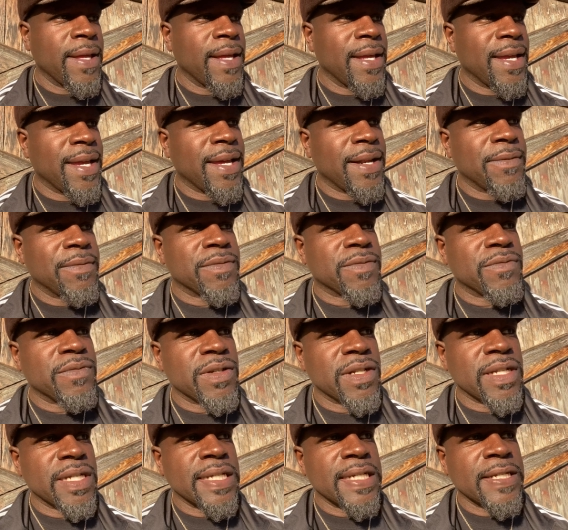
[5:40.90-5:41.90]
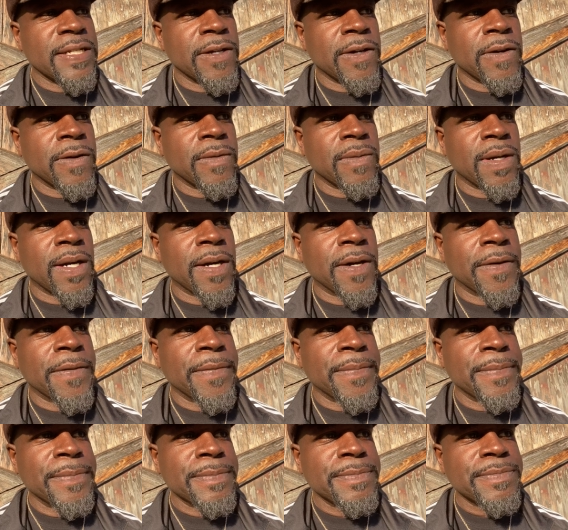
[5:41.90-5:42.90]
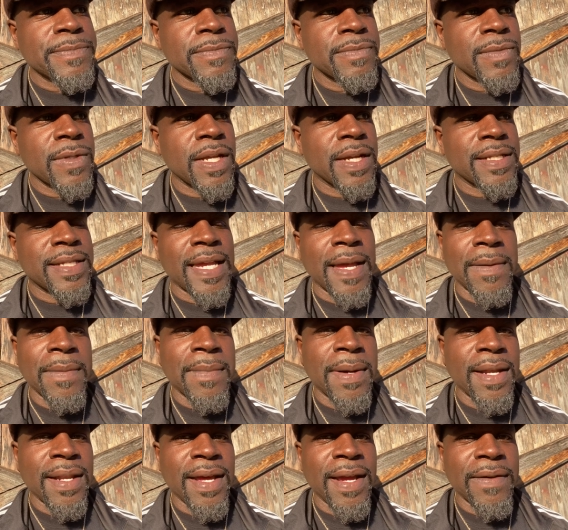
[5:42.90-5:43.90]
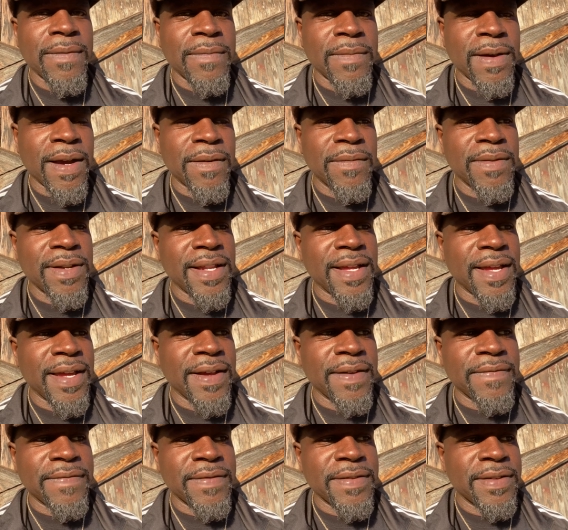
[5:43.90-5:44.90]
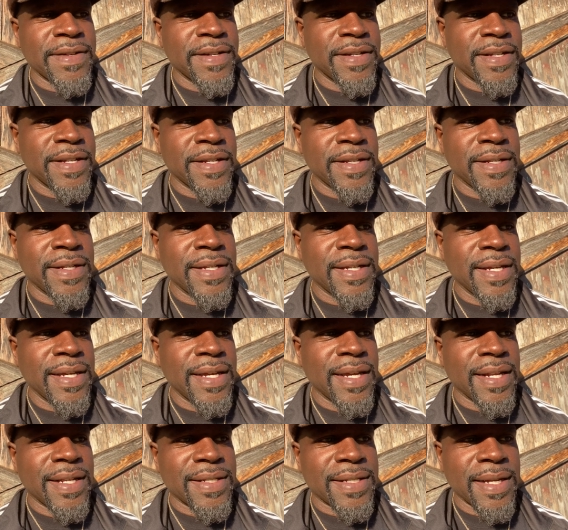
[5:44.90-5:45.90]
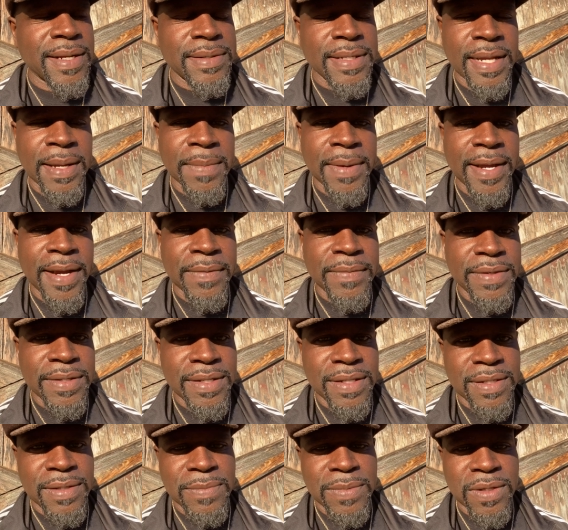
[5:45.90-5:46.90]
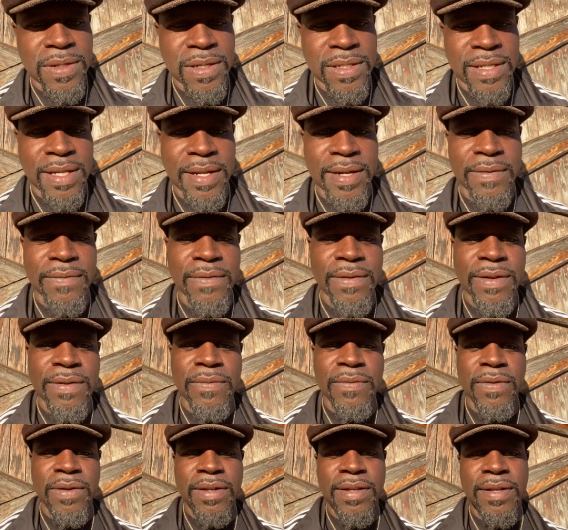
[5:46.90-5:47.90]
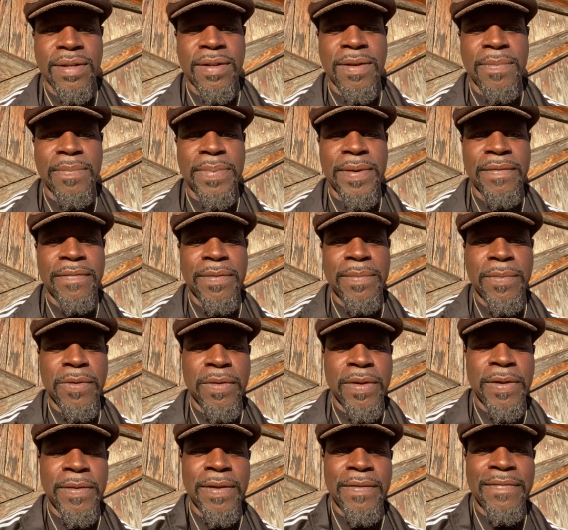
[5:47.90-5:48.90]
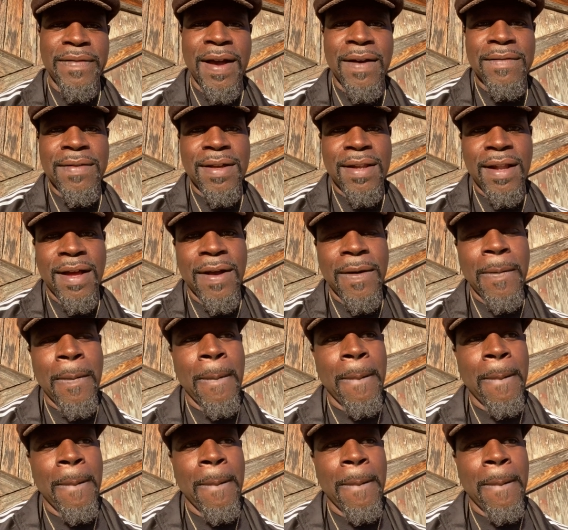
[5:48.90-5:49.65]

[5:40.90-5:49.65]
And it was really, you know, um, a time in my life where I really had fun and at the same time I had resistance because I didn't really want to get up every morning at five o'clock